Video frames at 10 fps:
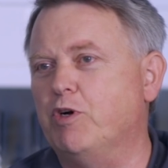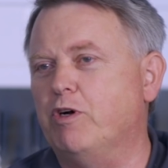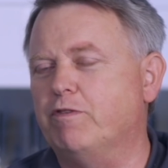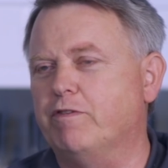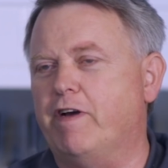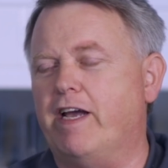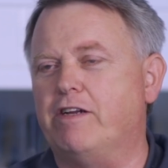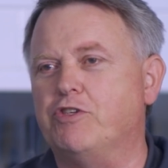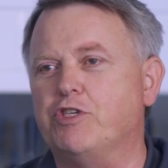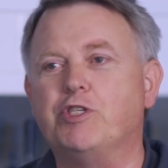goal for
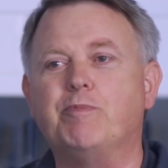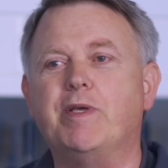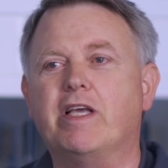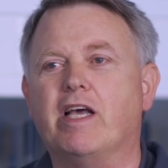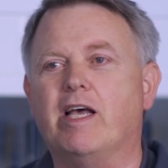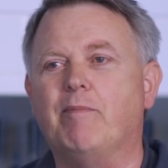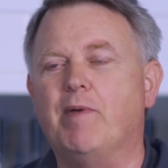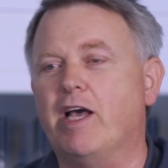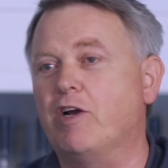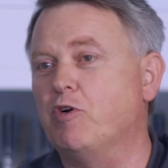Fido's is to become
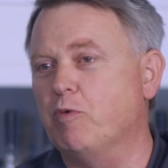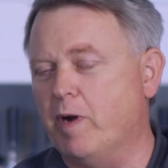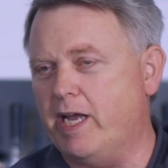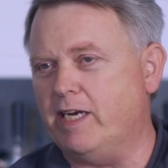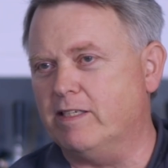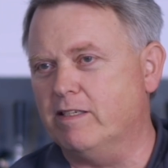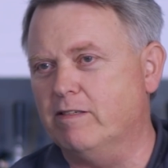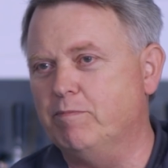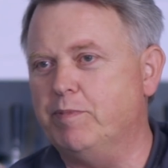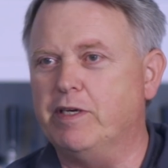a great
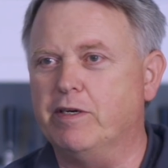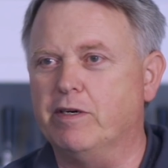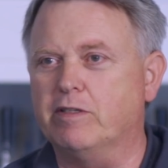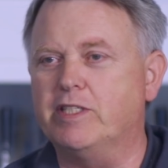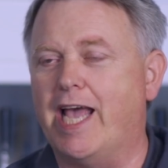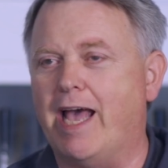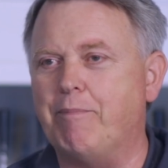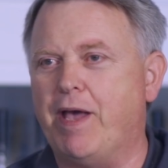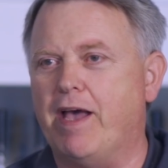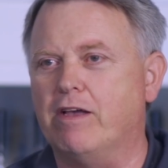beer
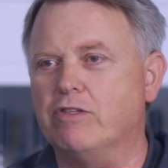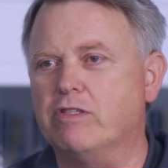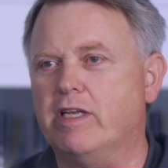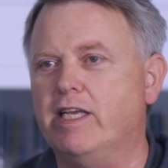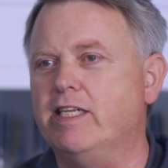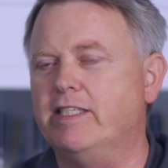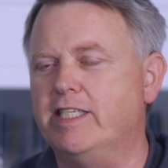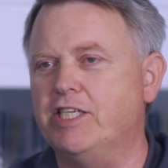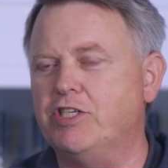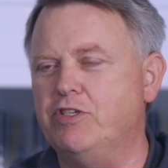tap house, in
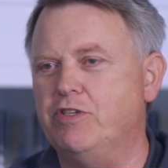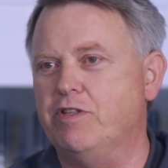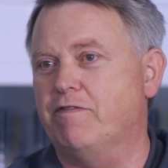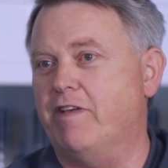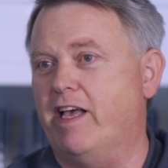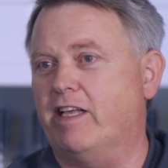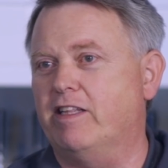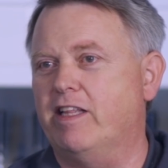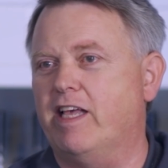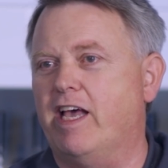addition to the
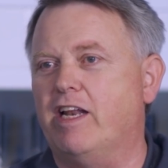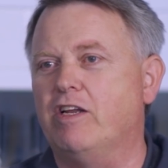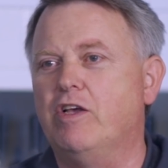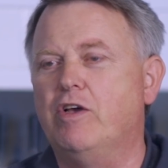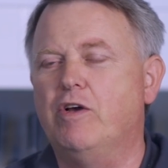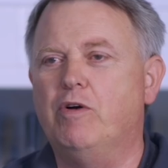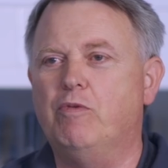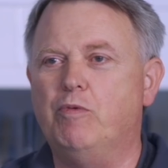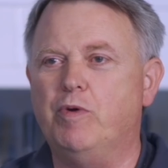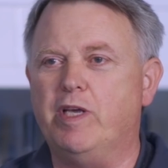fact that
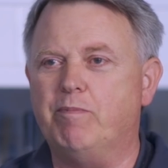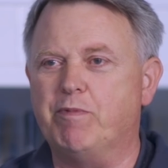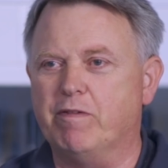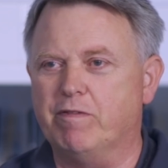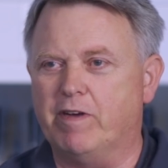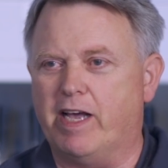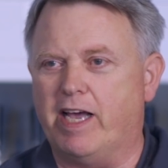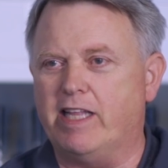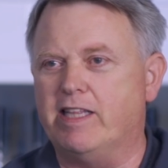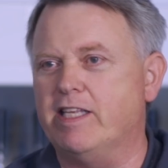we
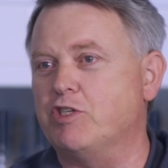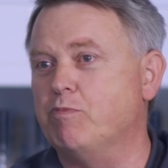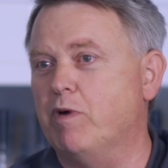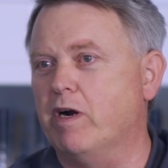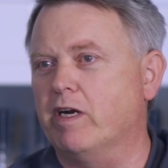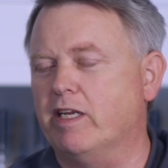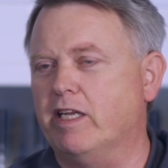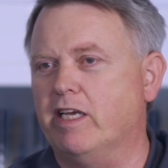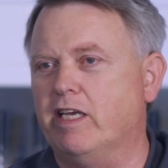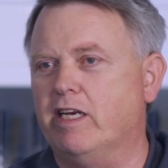provide this
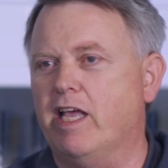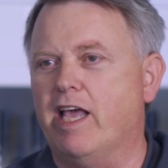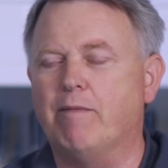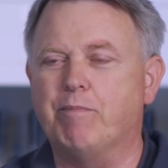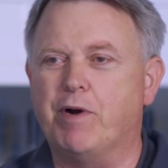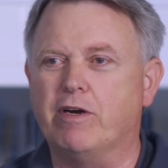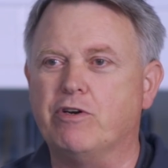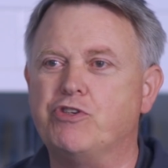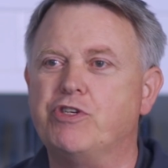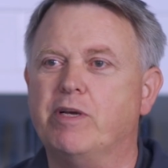marketing and
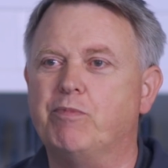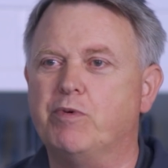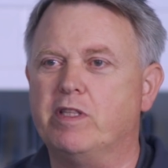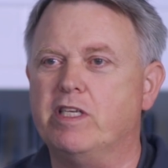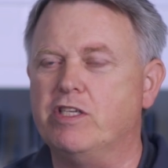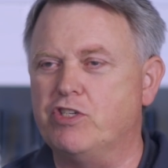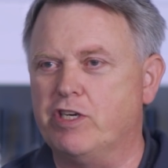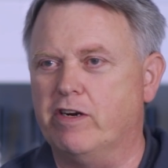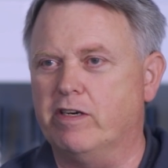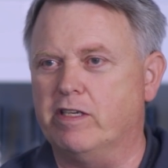partnership with these
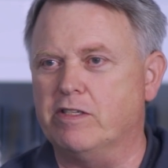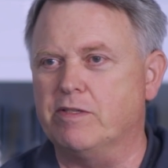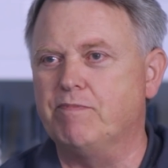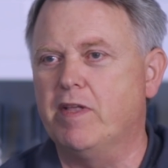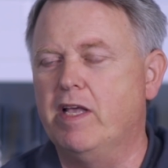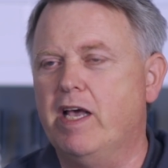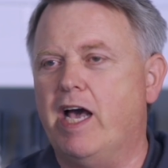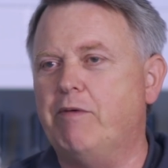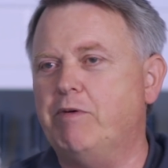charities. I